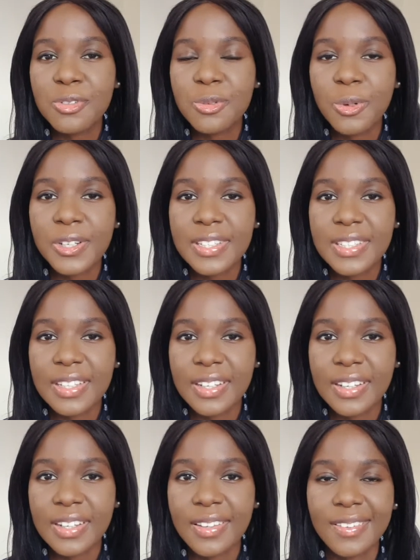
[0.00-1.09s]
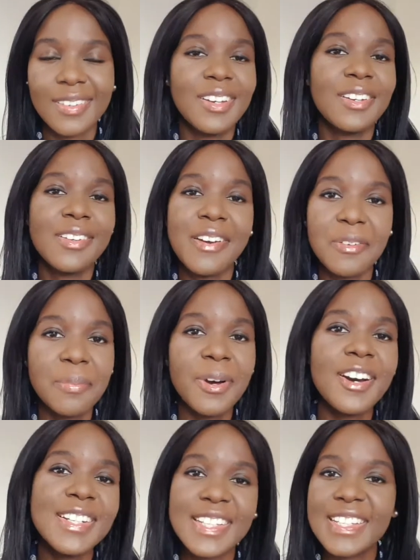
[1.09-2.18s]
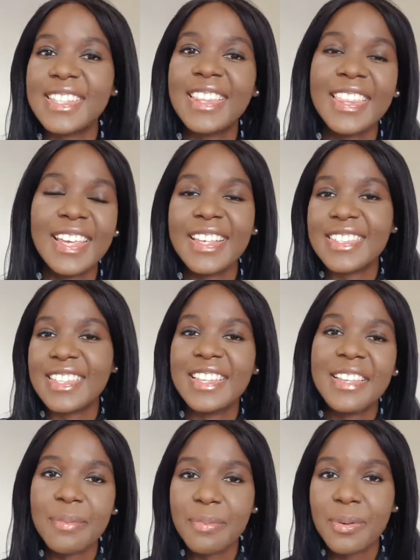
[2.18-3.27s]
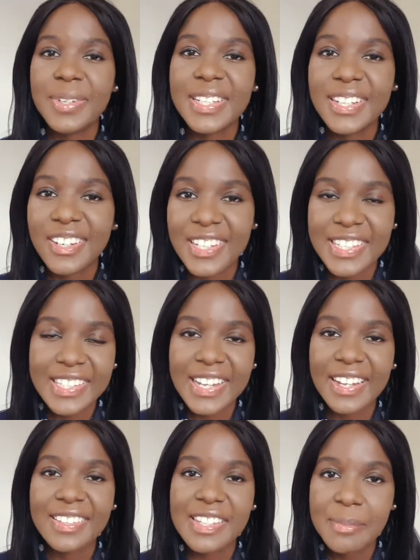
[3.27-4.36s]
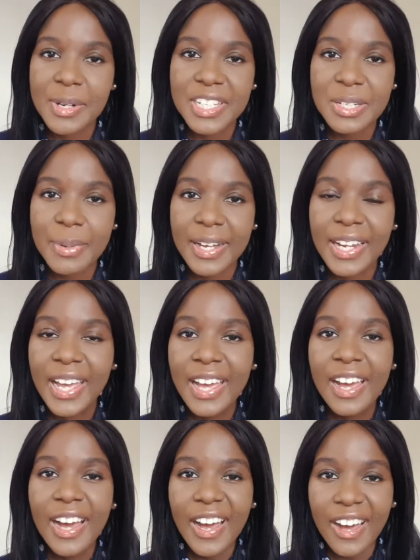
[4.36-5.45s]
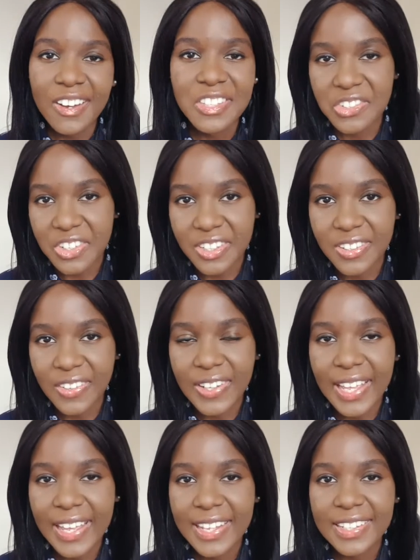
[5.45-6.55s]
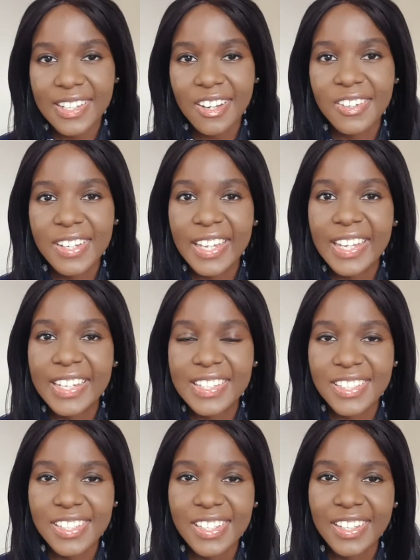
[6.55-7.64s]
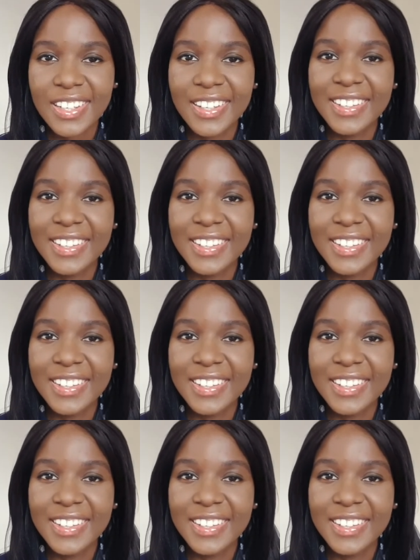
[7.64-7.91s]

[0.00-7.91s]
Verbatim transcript: would want to uh, go on parties and things and they probably didn't understand so much about our struggle and our need to